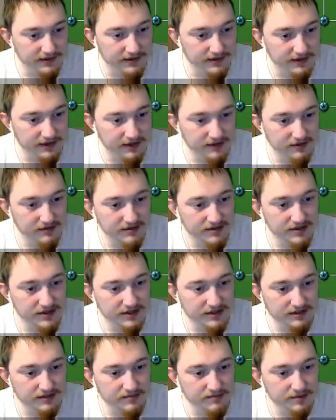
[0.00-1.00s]
I love when you get
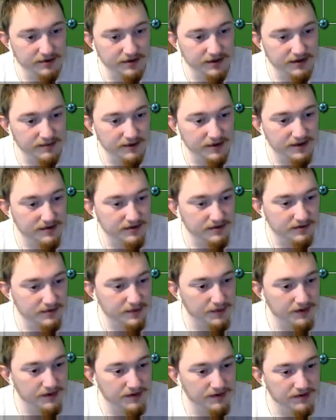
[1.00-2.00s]
to the point that way
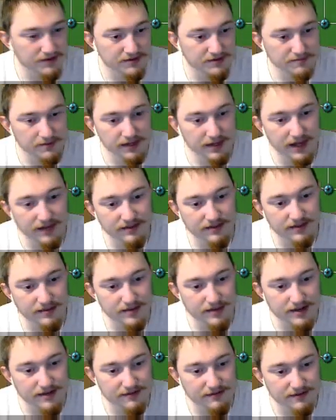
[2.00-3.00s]
when you can just place them
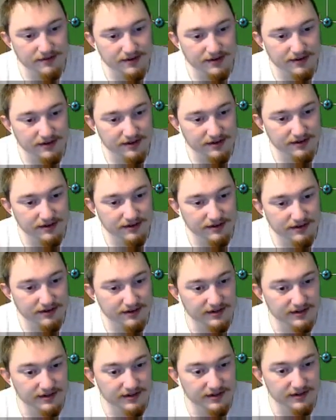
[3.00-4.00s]
indefinitely.
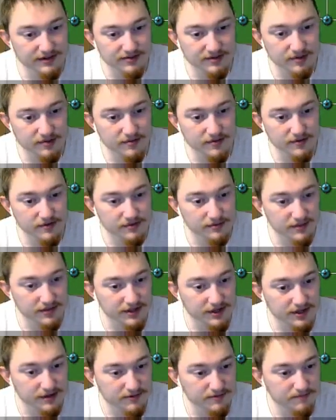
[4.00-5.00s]
It's always a really
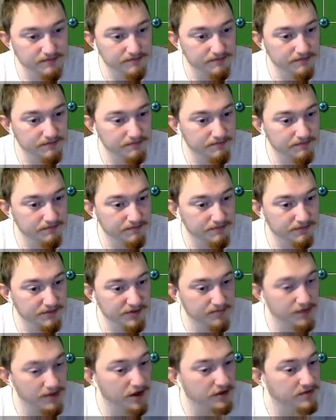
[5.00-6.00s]
nice
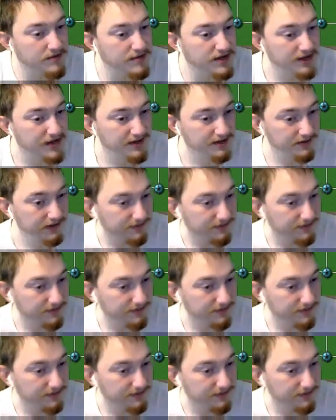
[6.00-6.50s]
spot to be in.